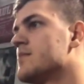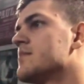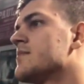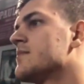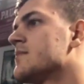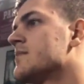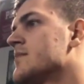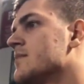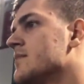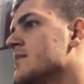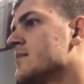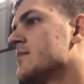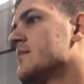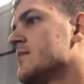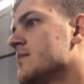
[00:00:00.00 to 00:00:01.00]
Do you feel more
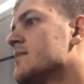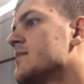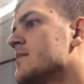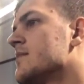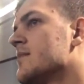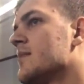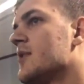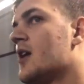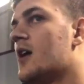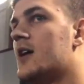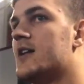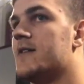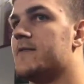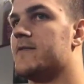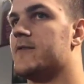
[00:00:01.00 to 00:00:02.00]
comfortable at this point? Like I
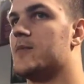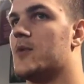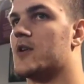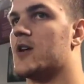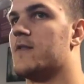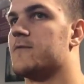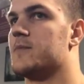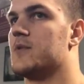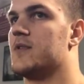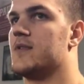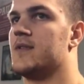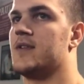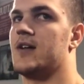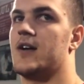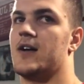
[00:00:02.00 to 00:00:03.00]
definitely feel more comfortable.
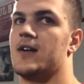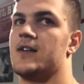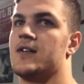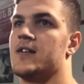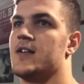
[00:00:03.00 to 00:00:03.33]
Uh,